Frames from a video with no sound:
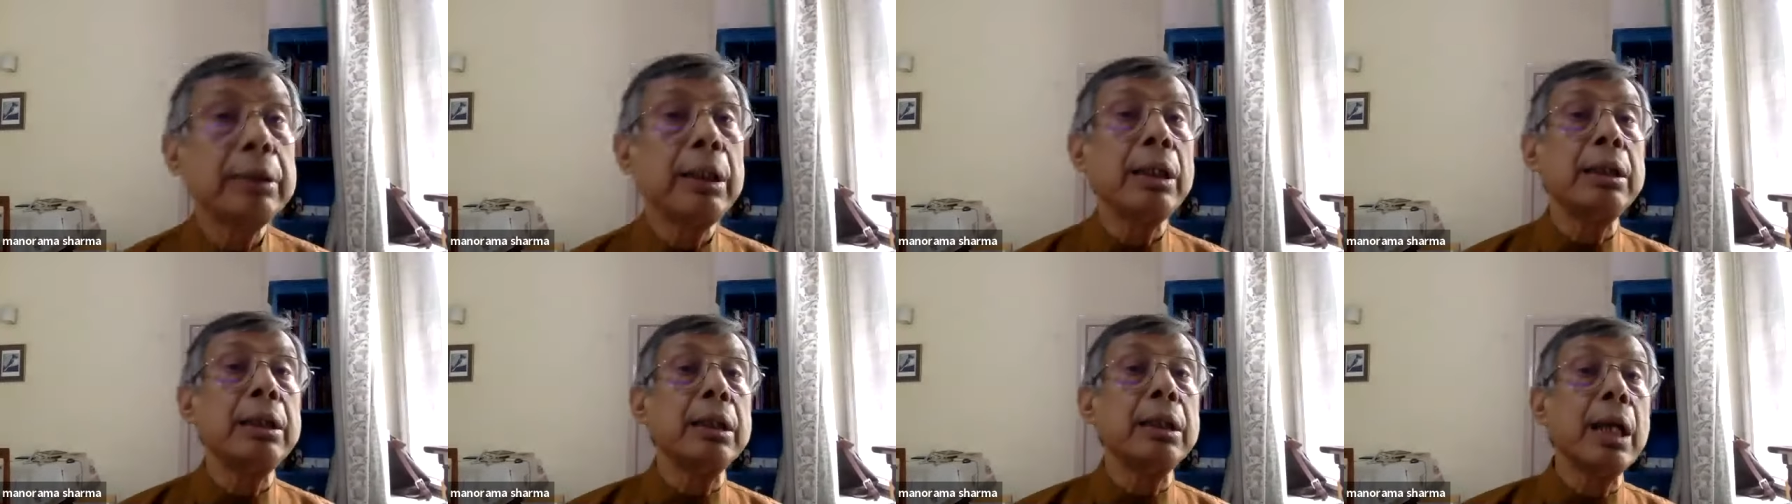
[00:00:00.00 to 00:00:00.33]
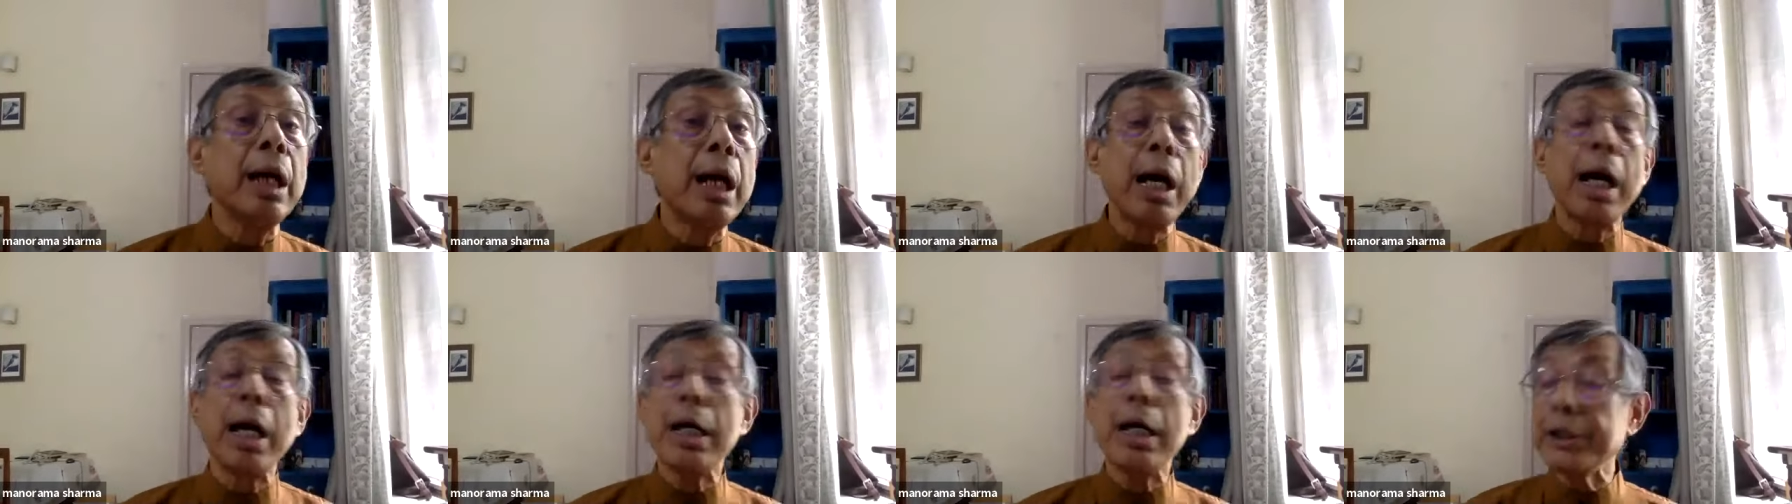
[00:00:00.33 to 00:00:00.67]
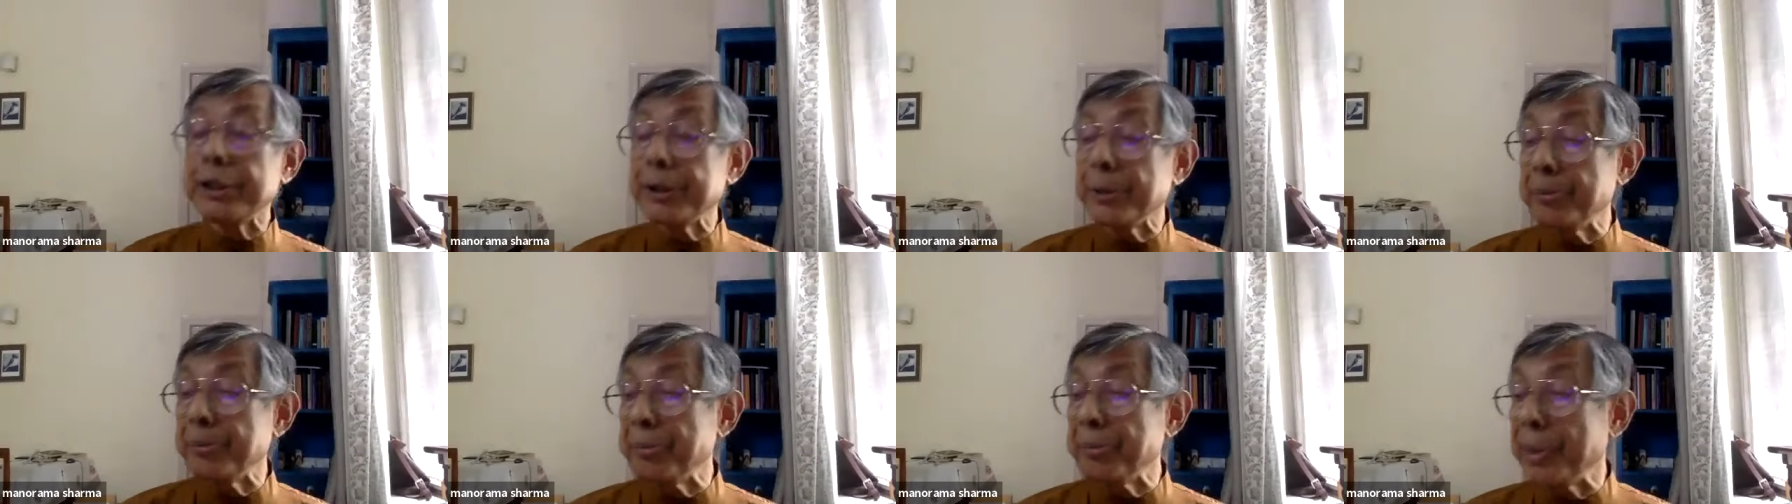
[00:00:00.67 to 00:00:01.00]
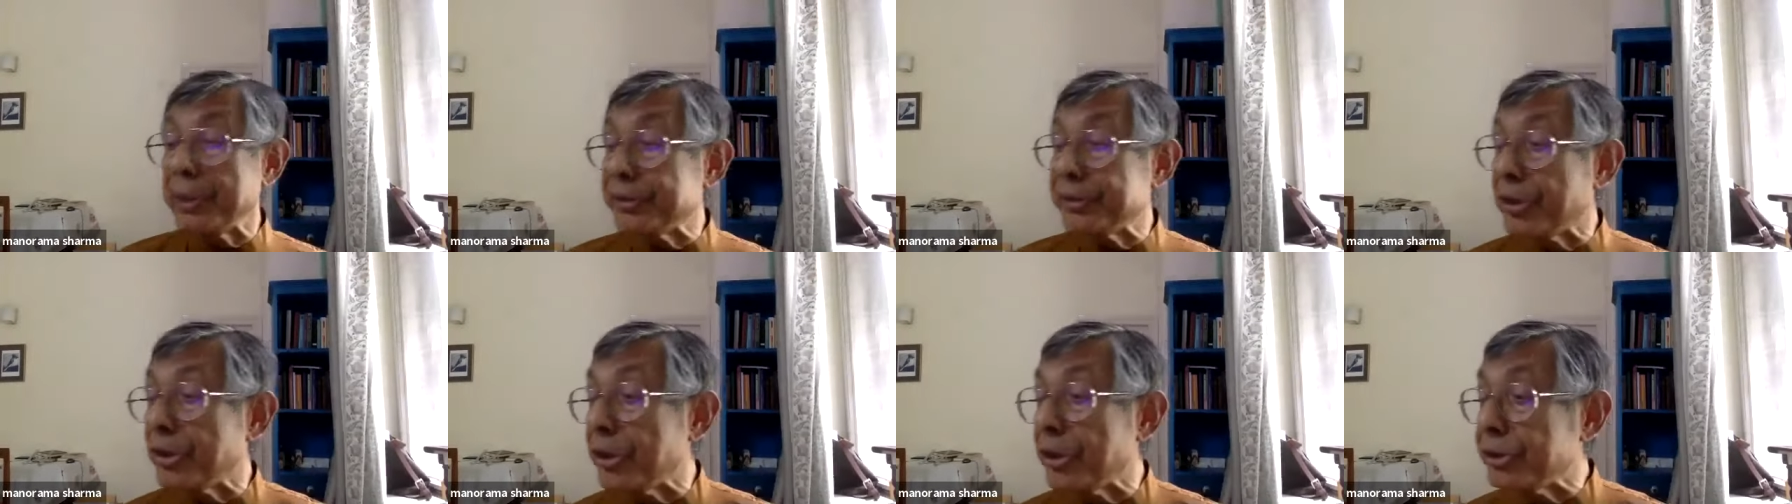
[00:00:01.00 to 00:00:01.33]
the large
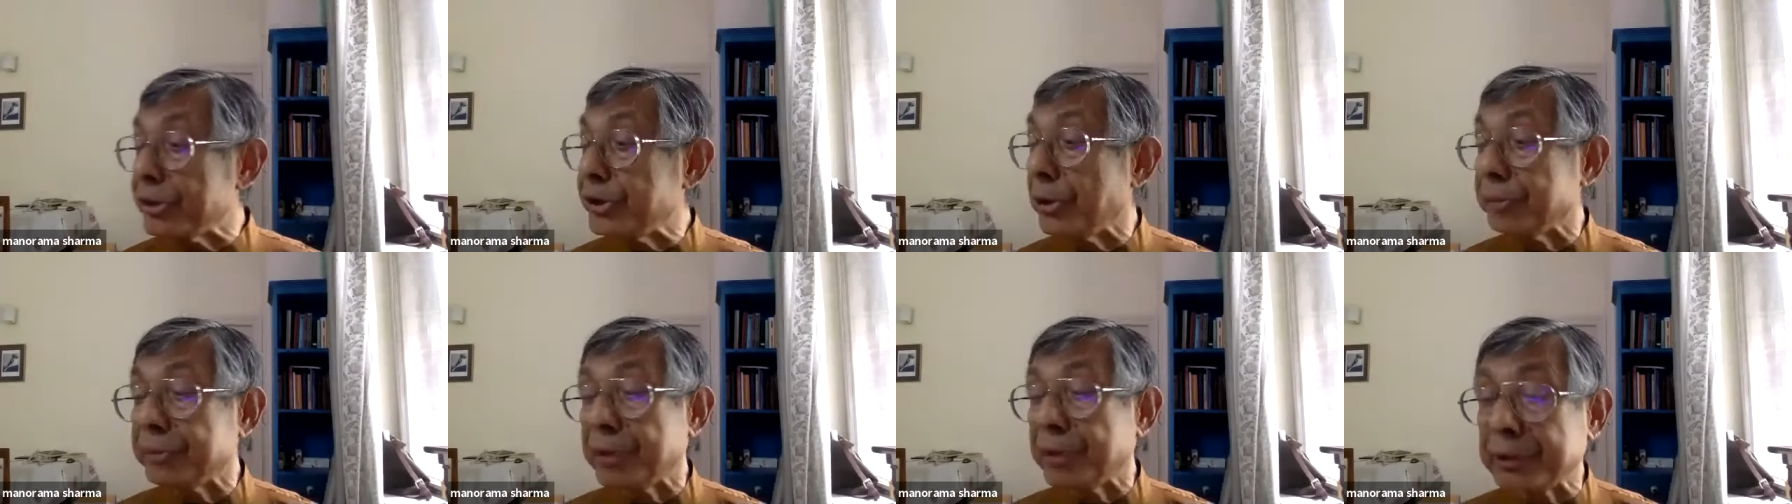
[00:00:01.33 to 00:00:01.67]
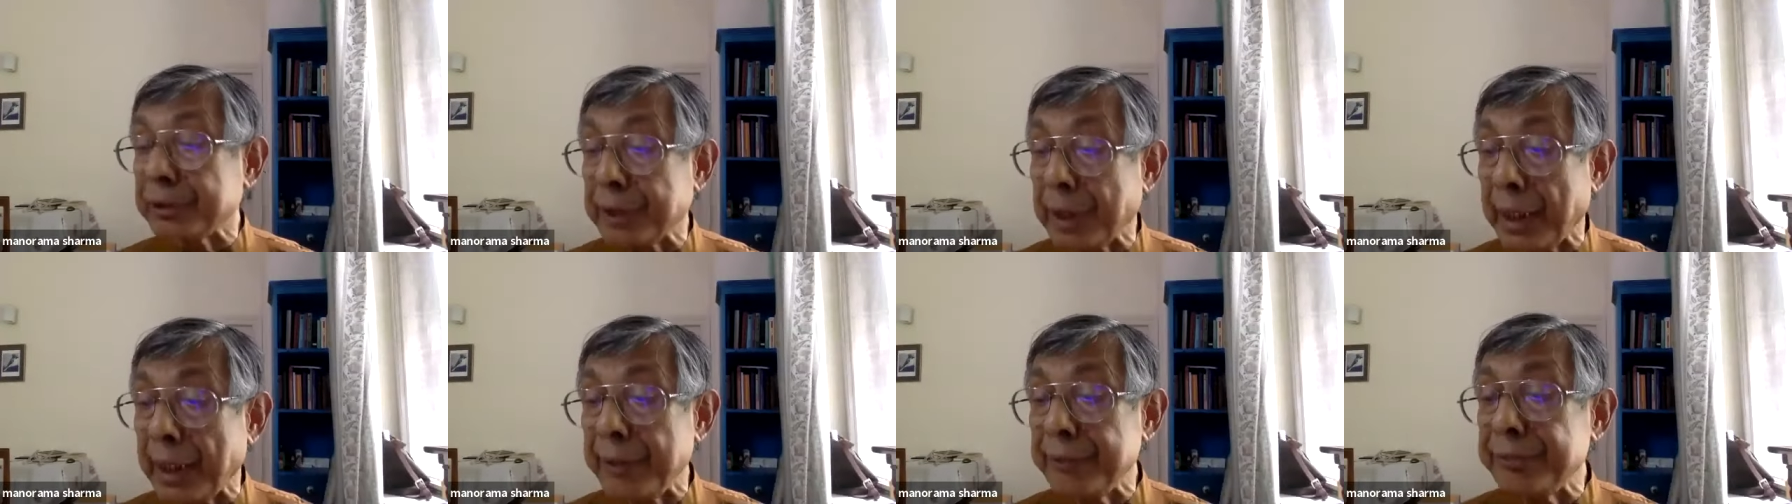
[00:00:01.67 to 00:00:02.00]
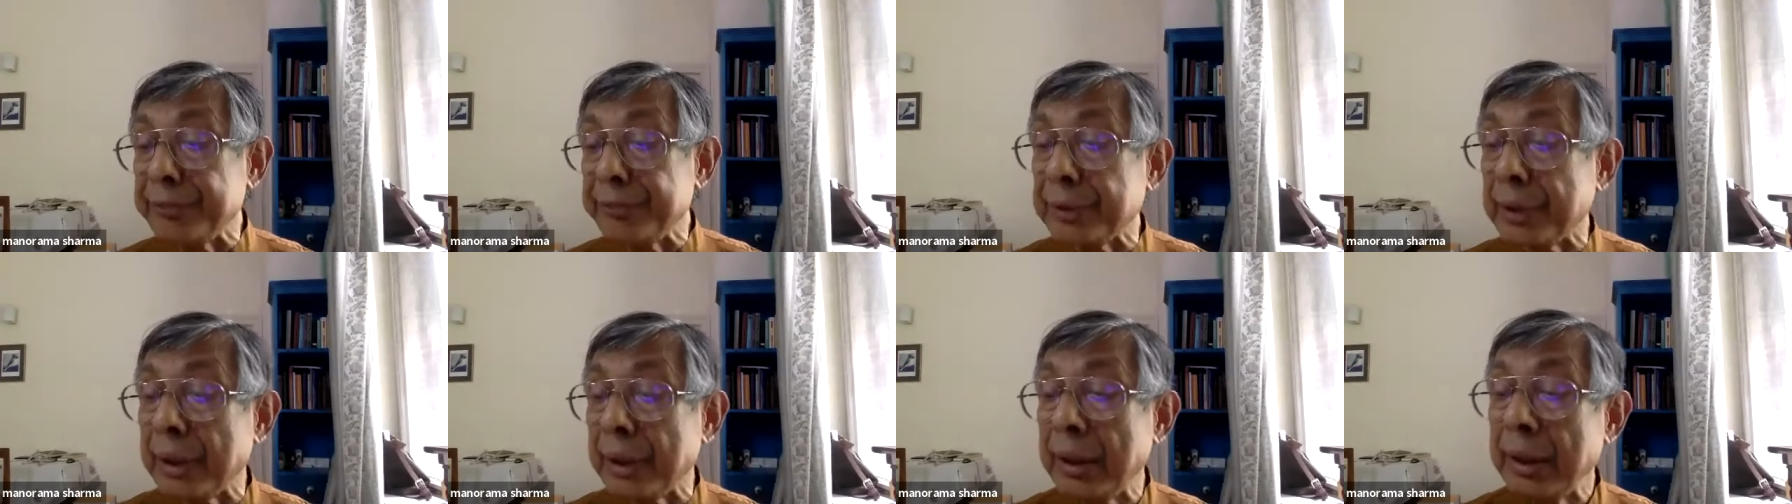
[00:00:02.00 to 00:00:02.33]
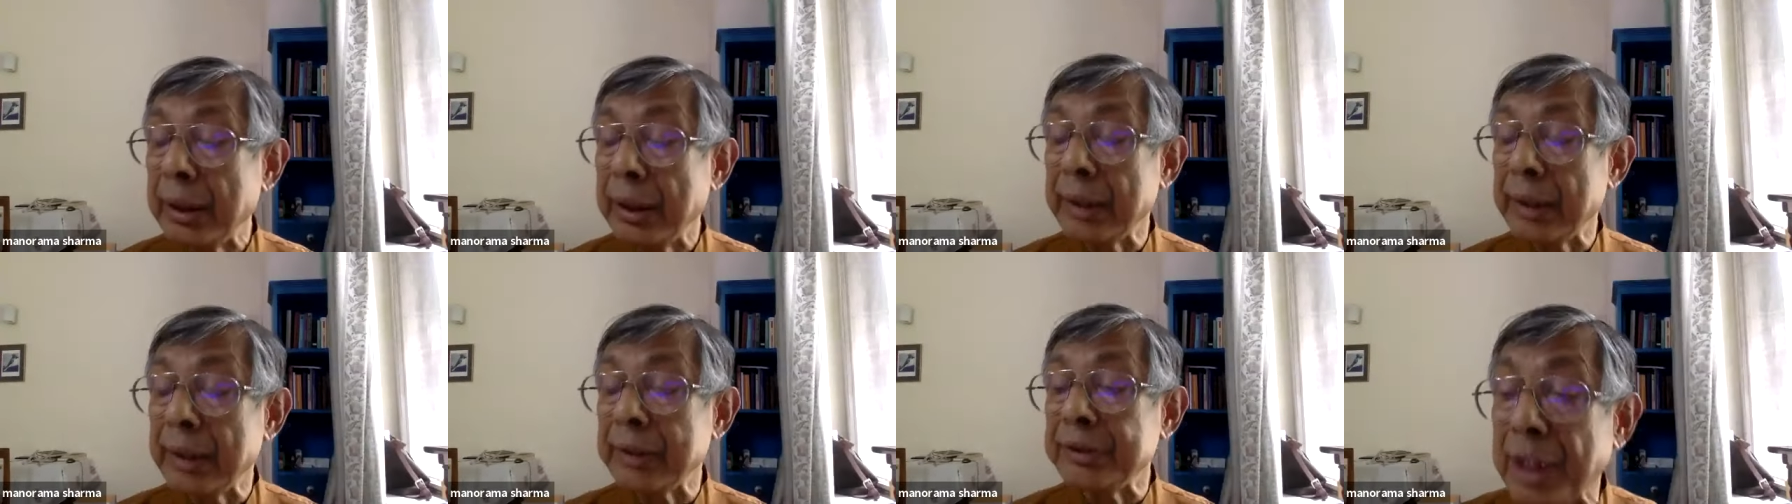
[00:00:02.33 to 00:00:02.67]
majority of the tribes
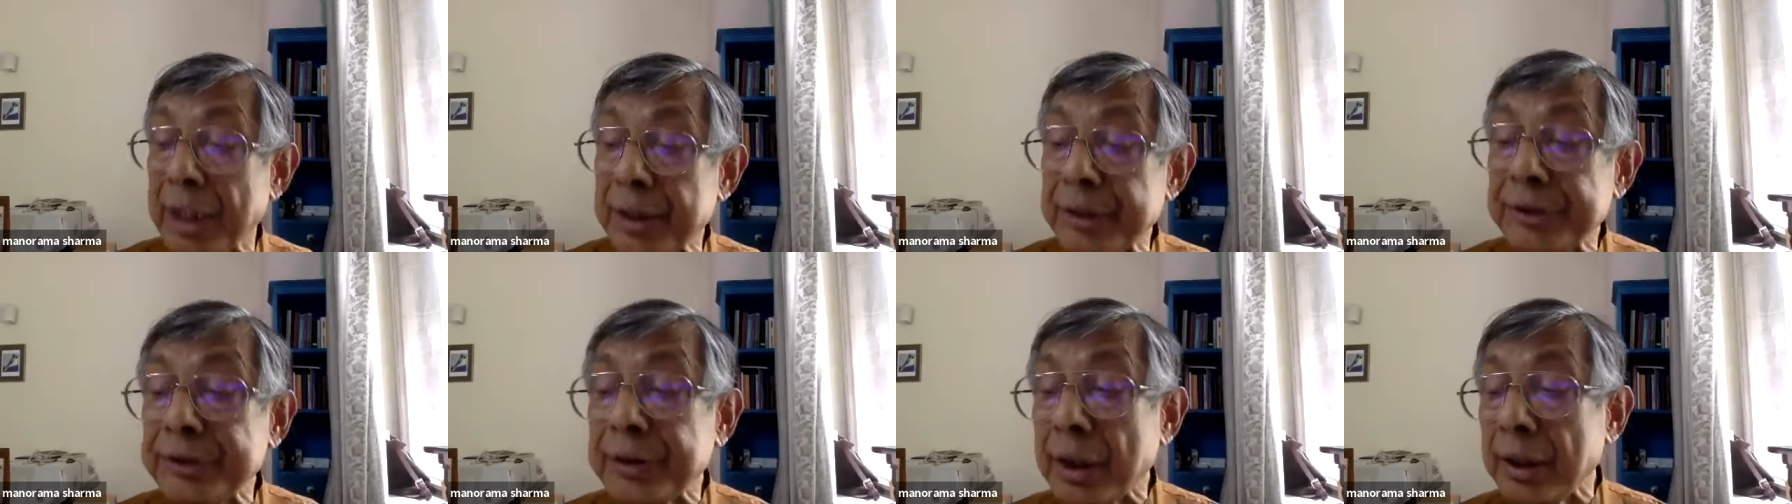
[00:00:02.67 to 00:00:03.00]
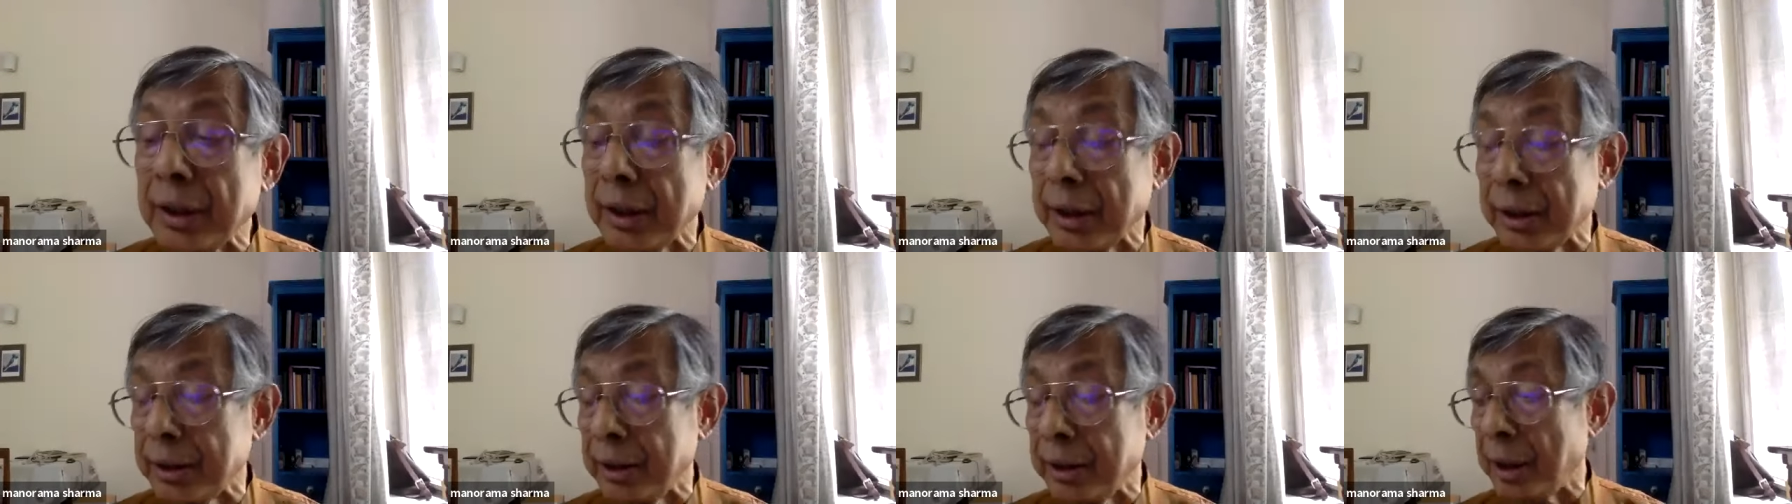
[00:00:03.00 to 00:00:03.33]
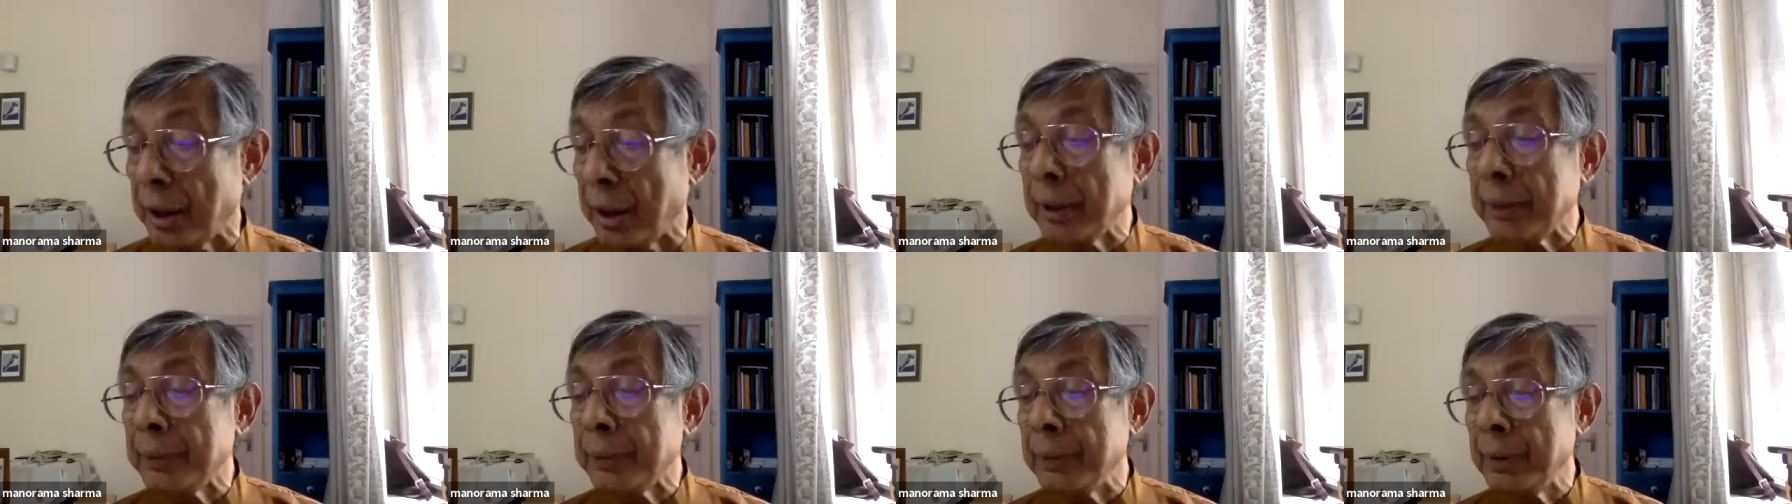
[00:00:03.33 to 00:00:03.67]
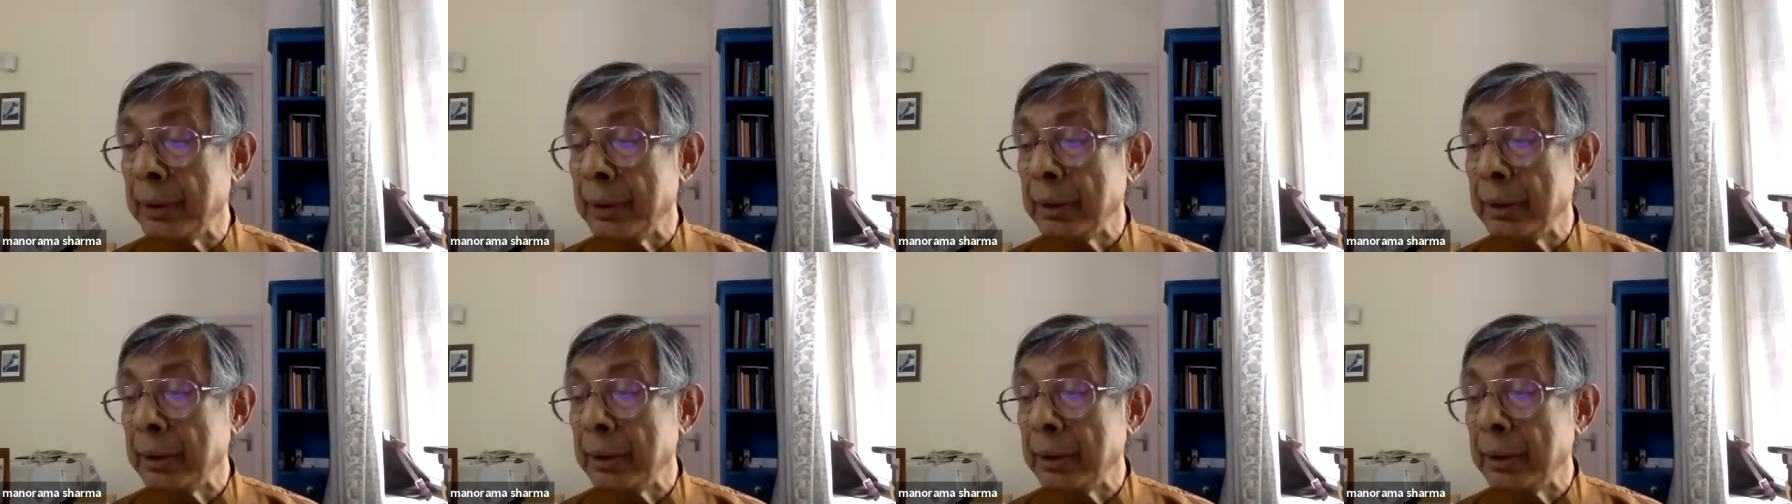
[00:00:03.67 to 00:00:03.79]
in central India,